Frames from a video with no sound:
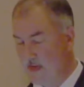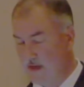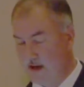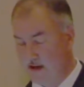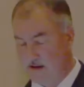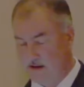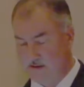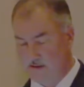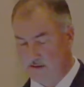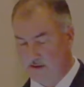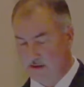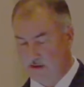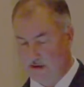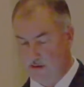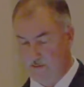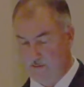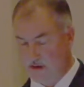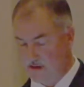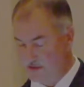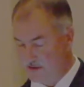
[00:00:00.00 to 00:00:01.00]
That's
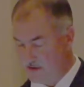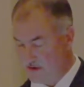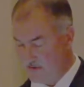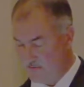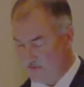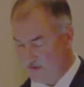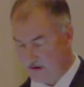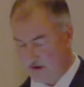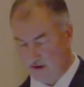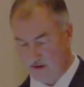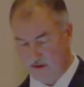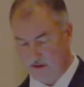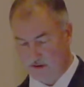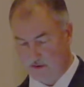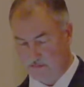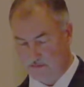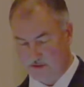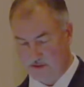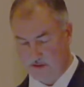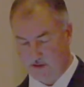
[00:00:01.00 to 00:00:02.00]
a
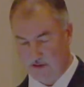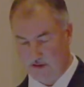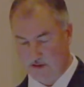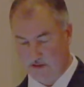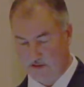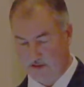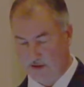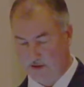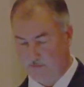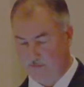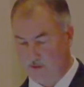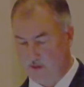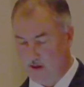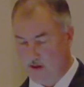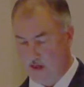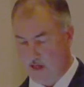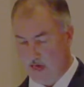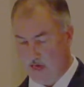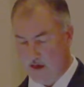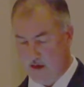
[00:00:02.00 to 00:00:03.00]
significant statistic.
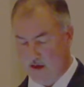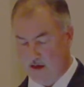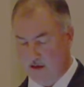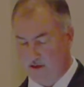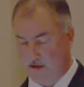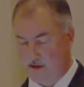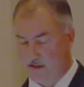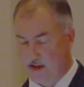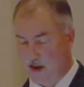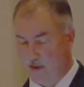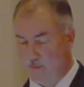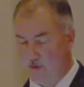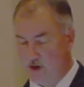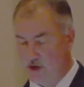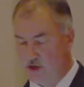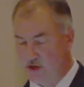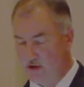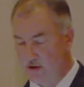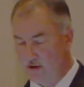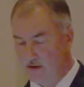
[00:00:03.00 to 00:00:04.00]
These high
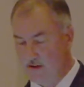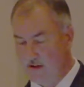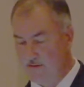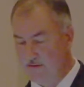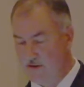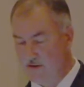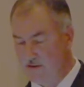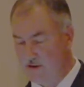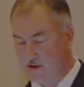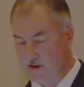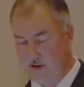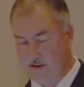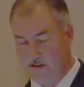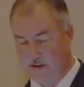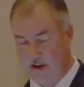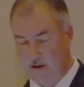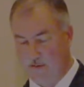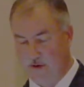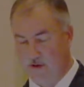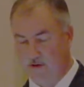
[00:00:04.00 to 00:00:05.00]
blood sugar levels cause
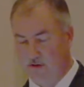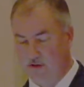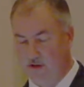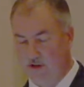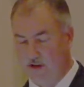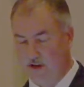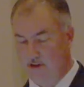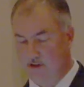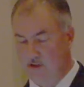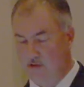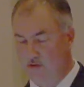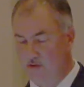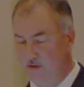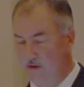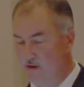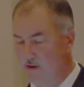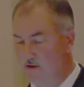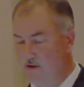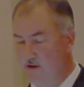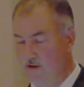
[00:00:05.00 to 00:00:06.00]
chemical changes
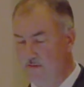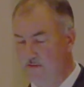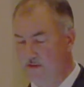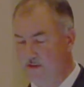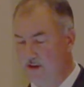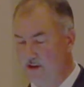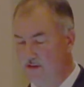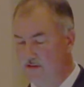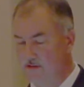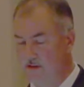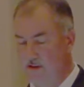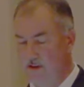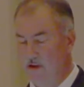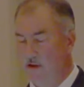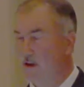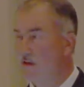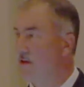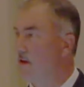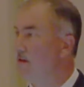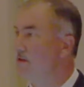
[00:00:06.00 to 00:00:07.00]
within the nerve cells
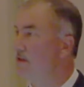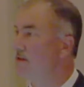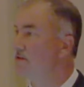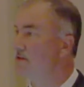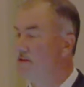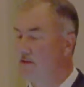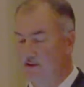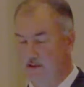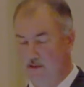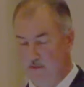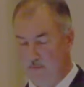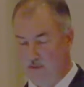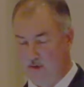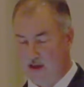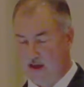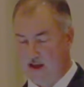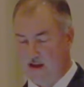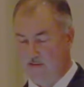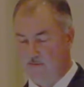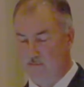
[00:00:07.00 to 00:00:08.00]
that lessen the
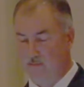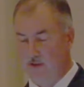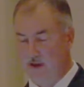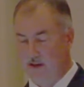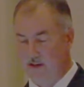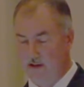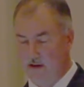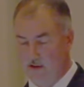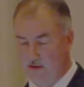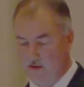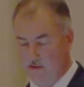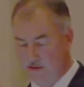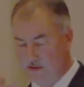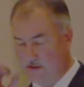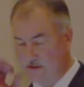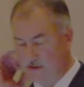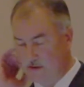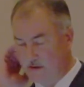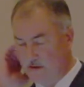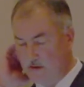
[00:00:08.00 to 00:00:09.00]
supply of blood that goes
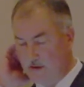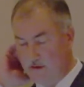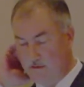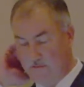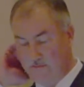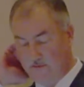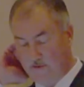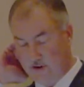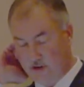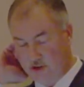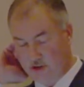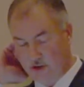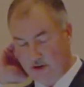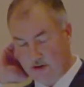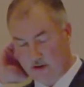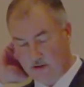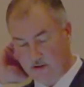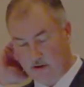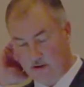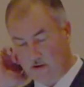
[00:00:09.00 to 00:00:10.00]
to the
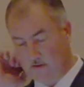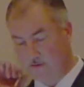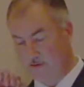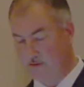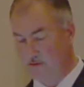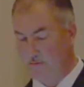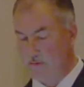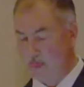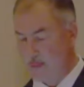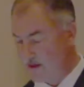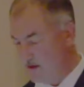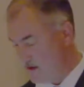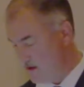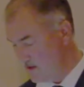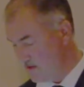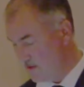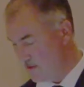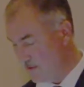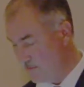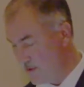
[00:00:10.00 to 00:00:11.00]
functioning nerves.
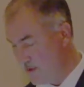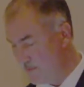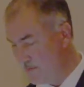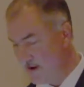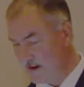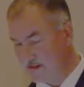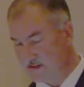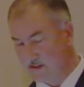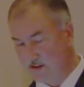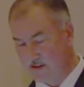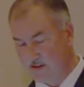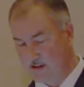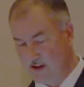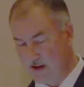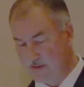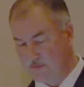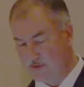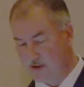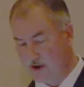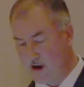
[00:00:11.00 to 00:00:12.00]
The three basic
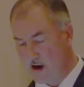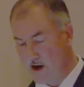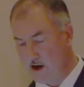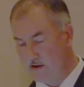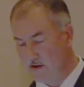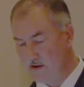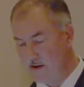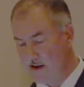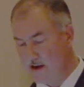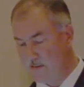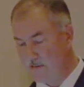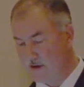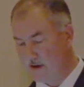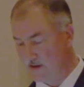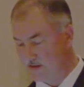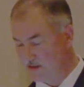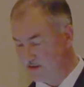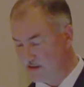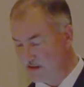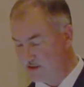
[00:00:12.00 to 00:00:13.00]
types are
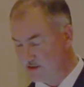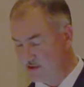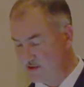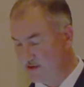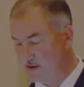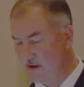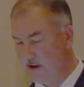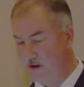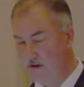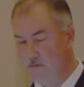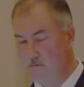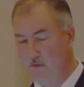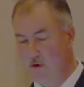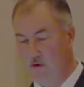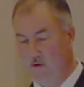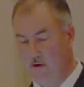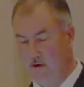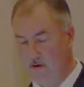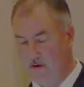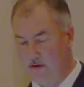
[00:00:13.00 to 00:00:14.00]
autonomic, sensory, and
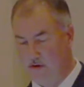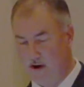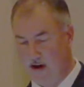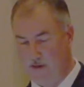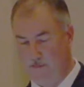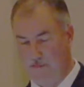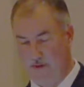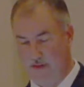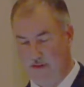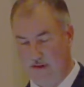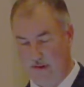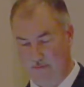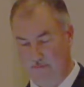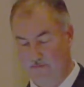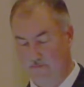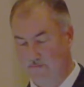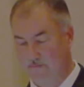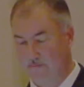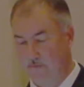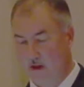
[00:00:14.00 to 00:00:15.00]
motor neuropathy.
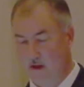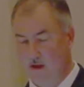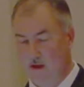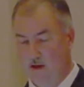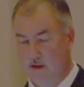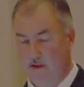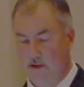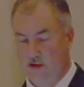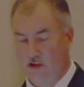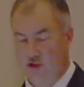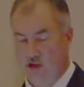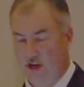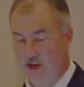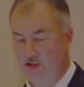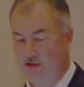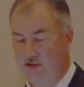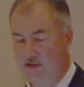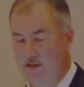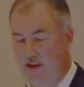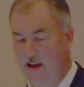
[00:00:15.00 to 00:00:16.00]
These
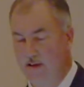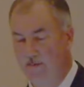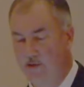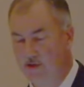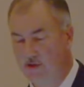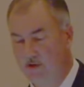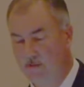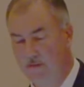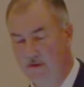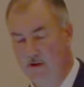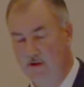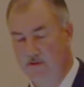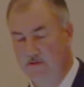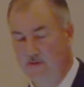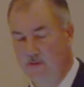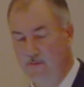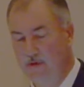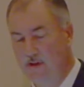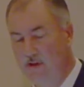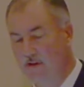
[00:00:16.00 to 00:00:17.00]
changes damage the
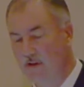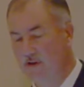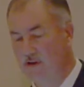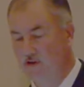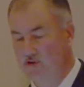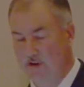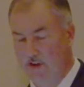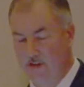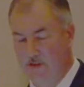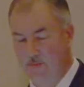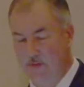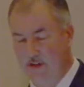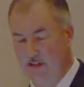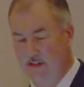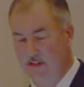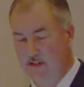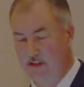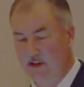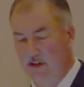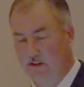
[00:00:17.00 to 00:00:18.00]
nerve's ability to transmit
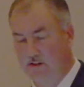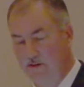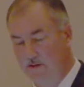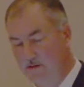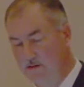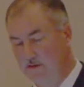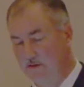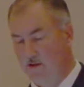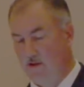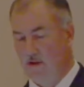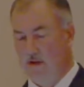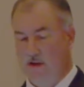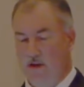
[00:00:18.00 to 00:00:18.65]
signals.